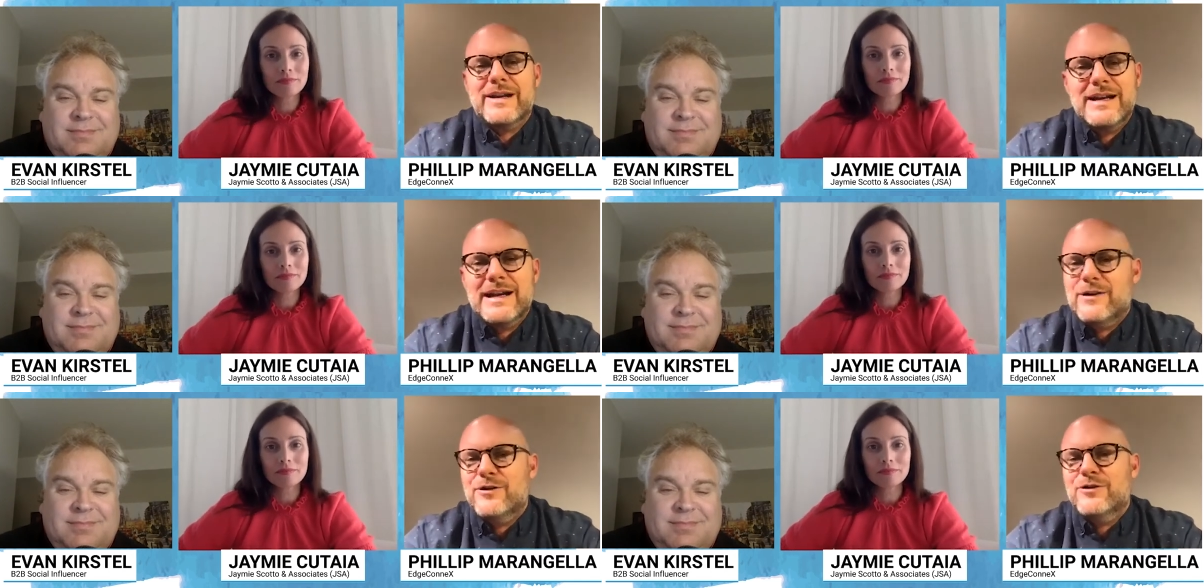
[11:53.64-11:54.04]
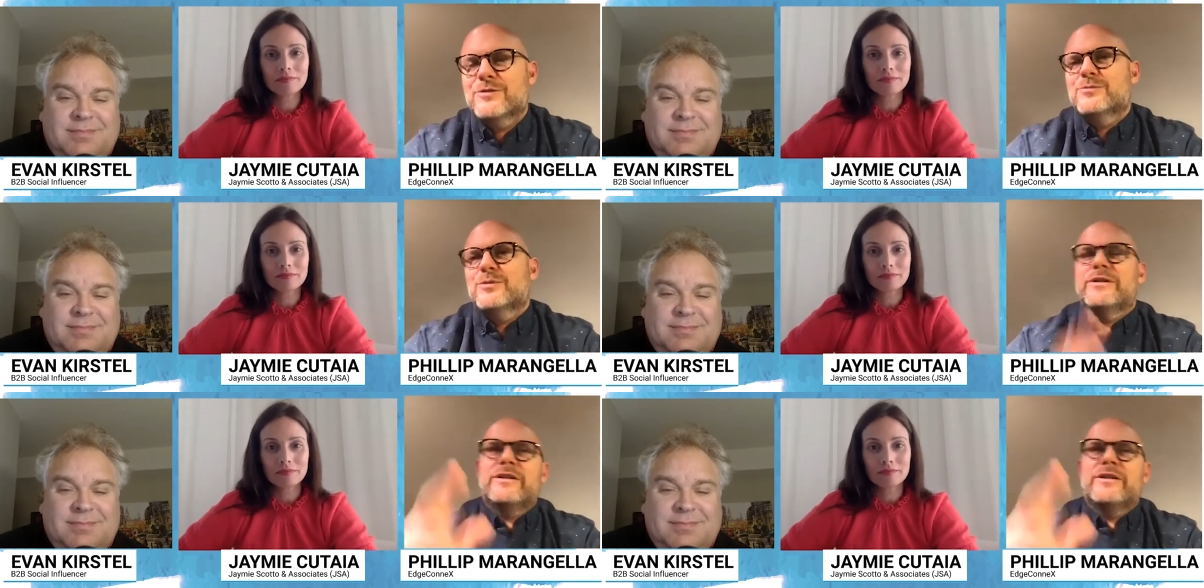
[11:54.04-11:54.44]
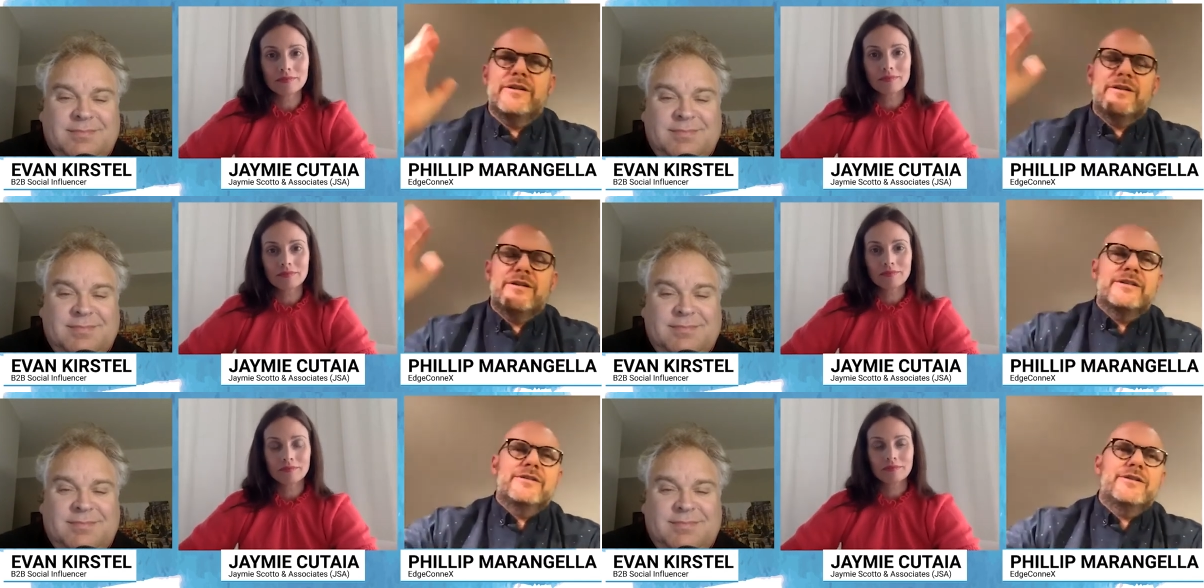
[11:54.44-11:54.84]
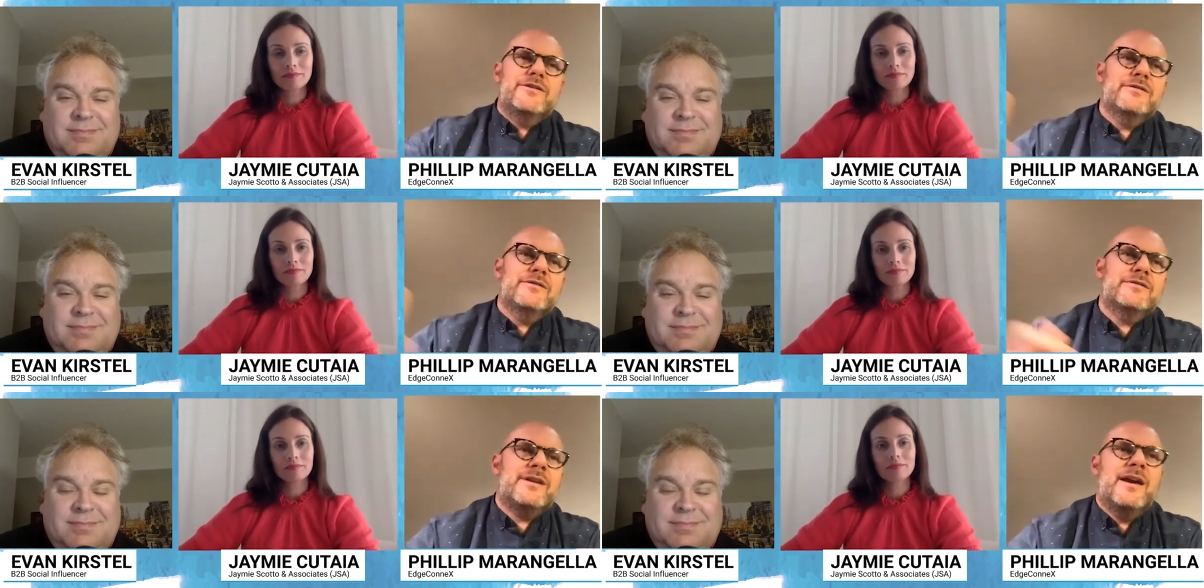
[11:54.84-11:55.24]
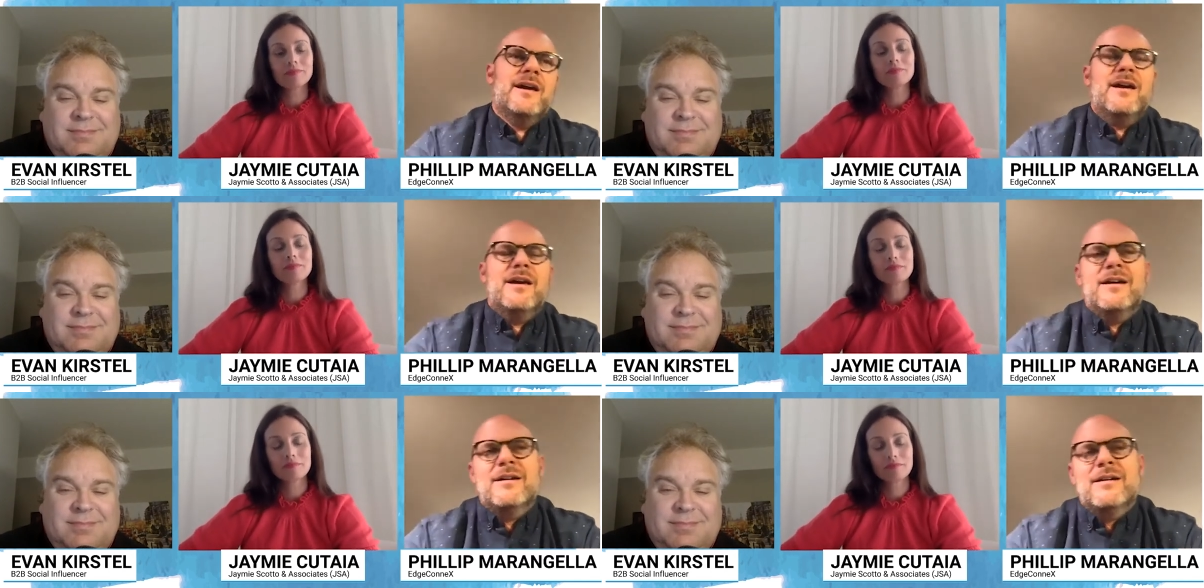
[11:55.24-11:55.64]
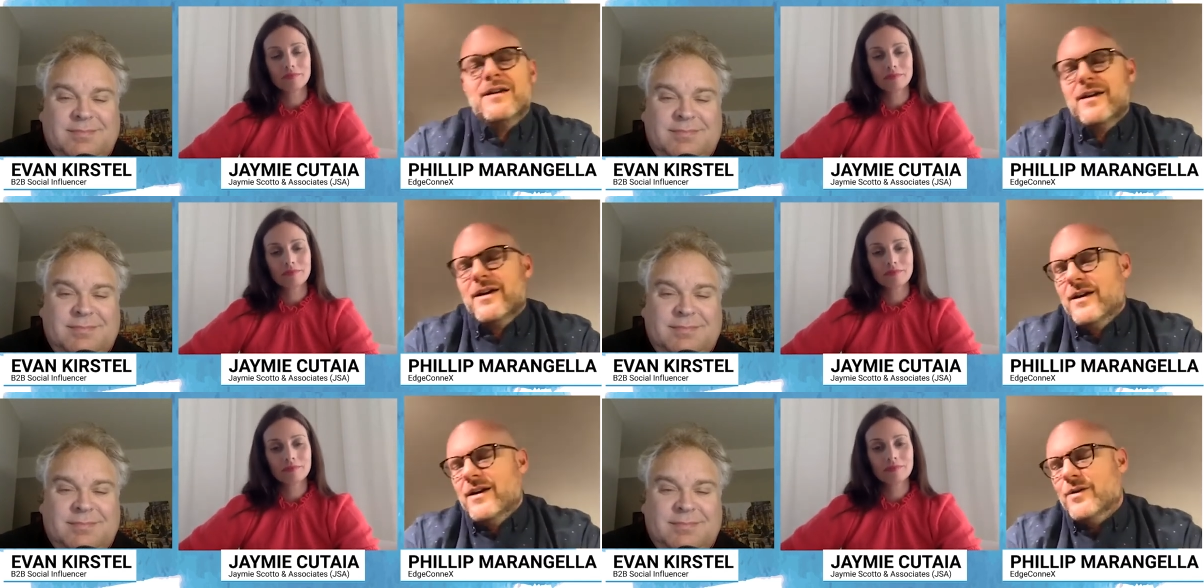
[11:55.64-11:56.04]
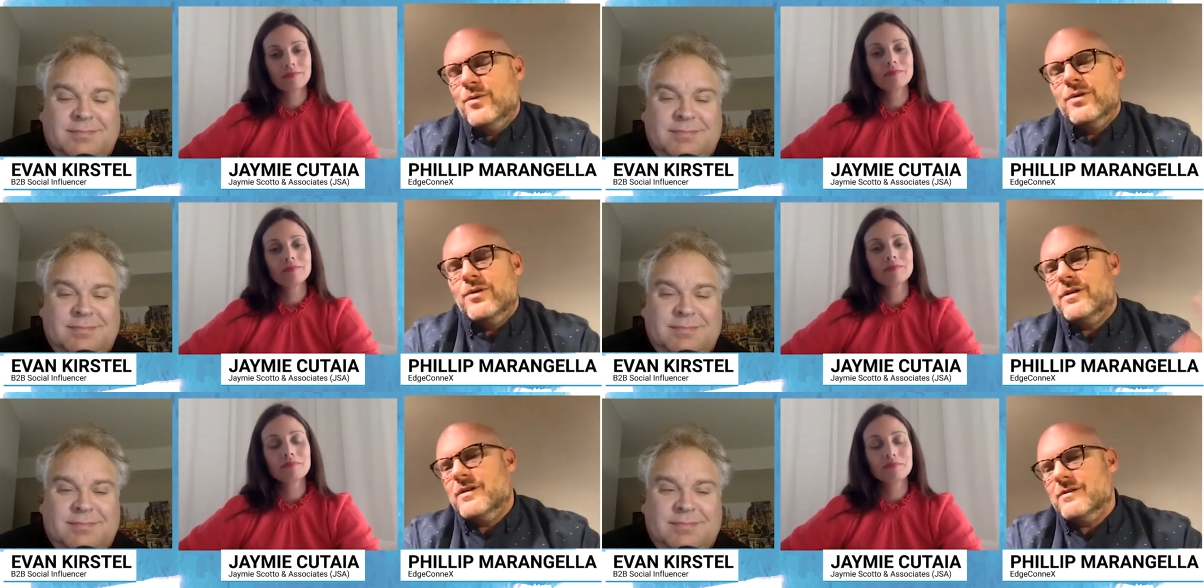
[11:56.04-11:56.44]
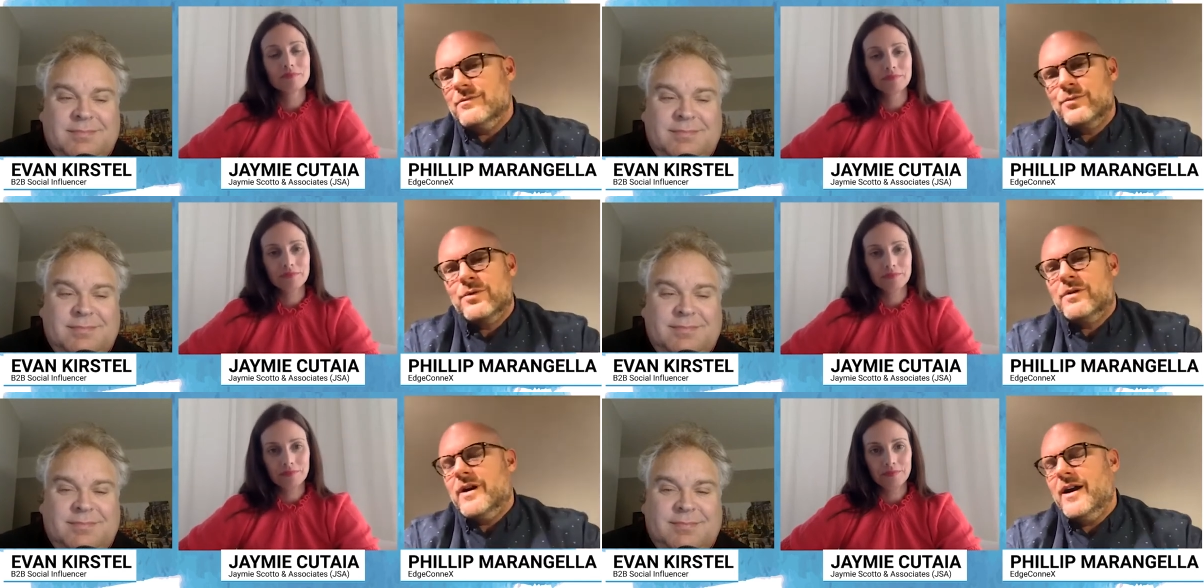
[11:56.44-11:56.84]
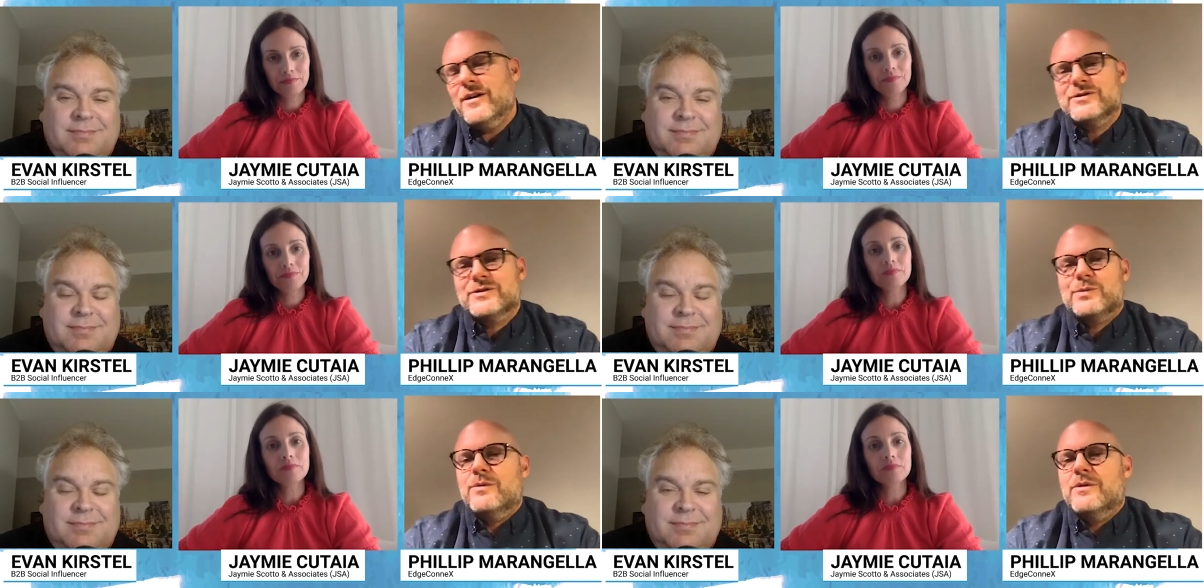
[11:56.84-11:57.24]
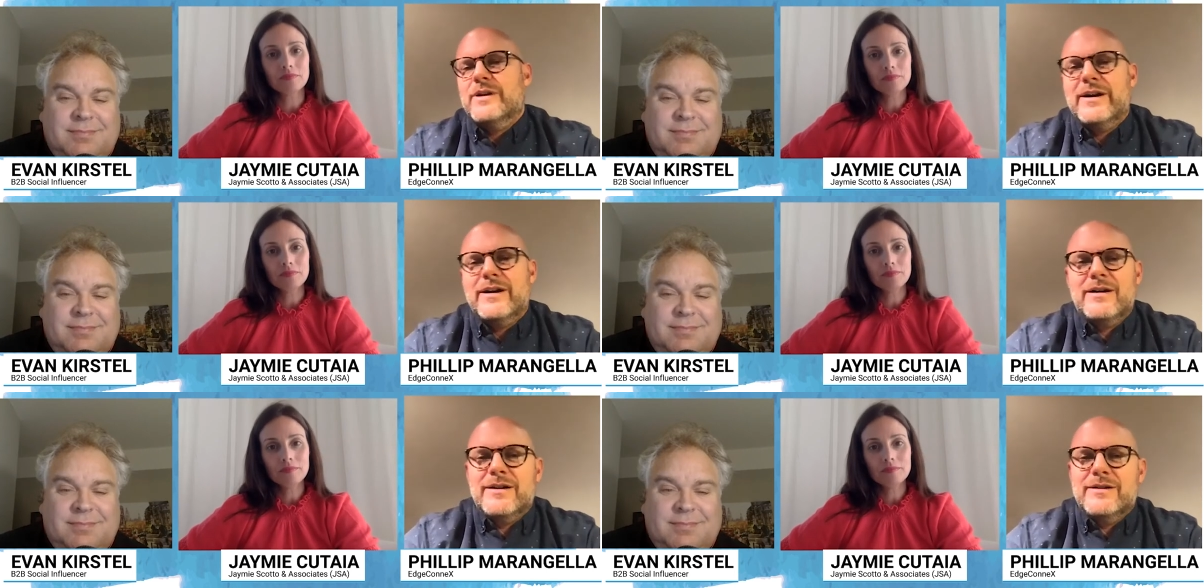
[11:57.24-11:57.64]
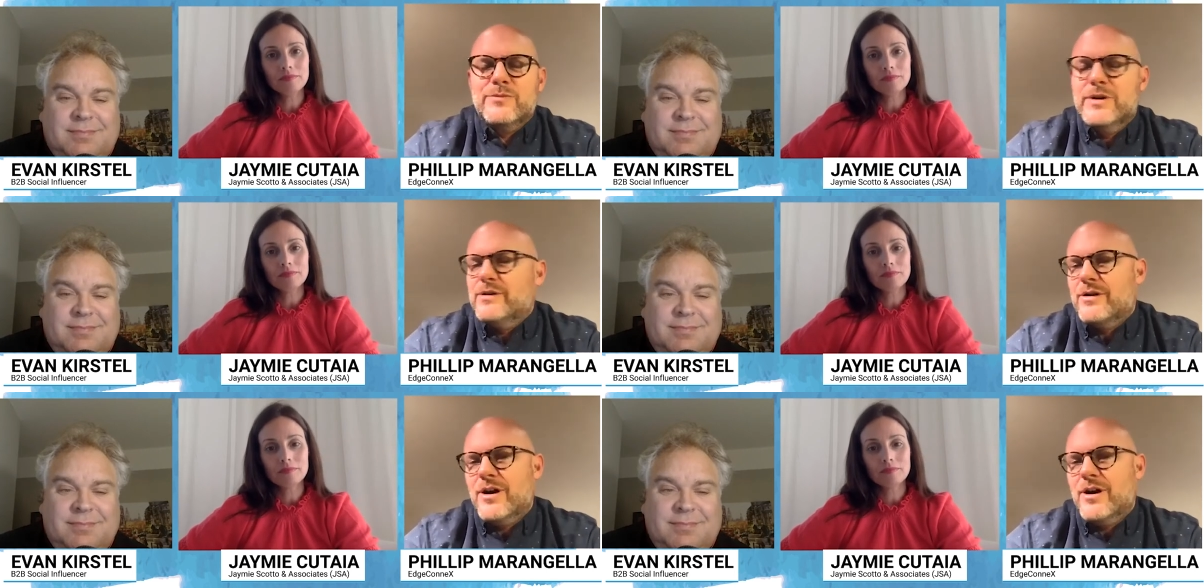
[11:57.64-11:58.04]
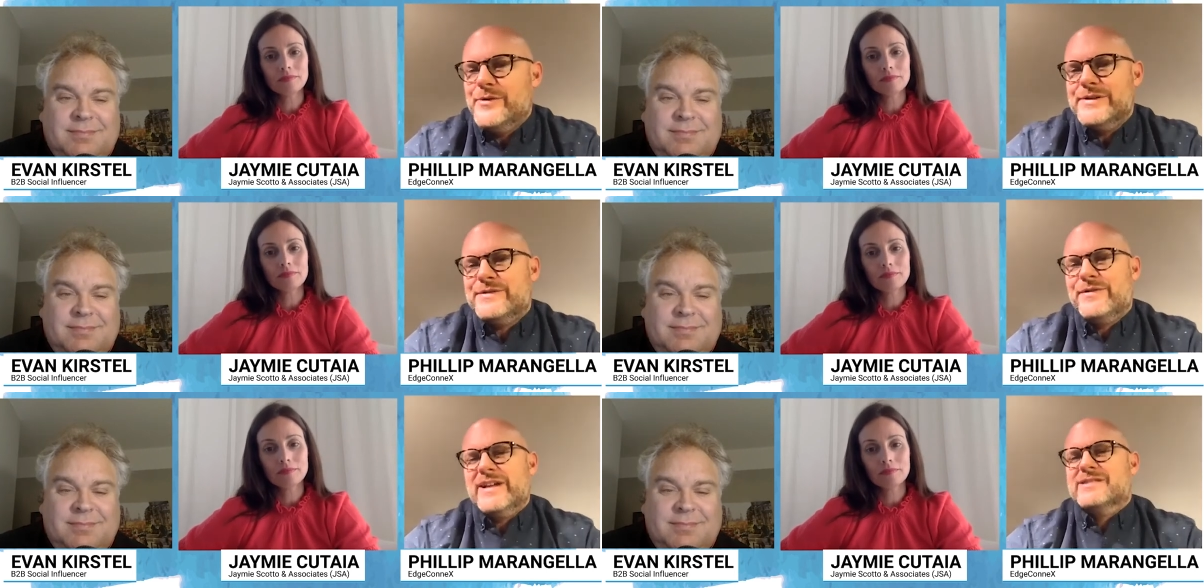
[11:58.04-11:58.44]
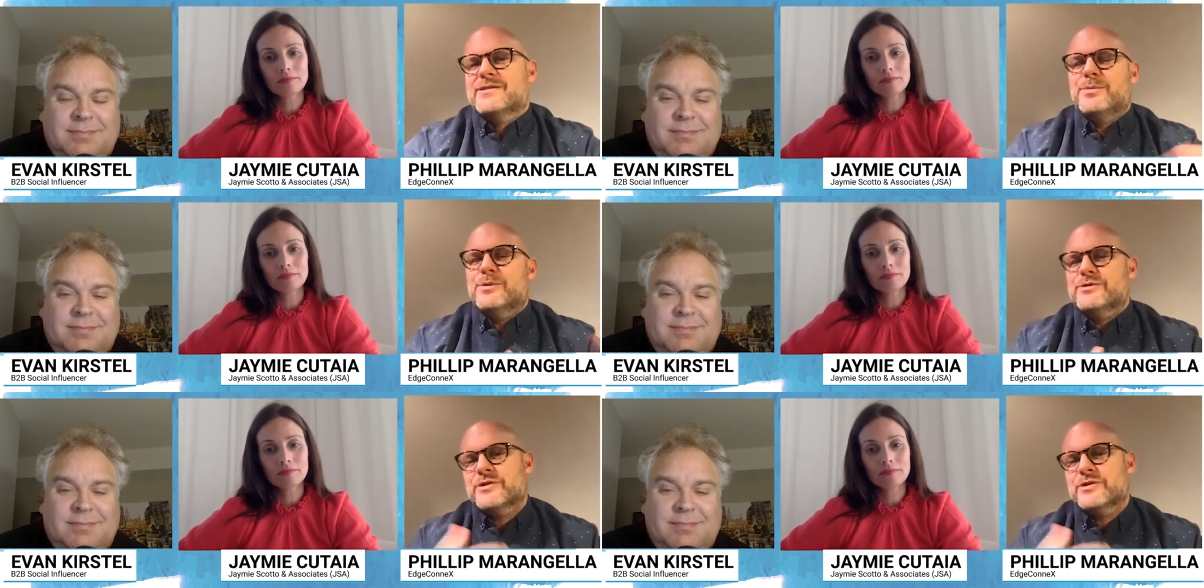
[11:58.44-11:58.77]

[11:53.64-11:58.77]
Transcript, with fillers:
Speaker 1: at home, whether they're in the UK or elsewhere, and we were always flexible.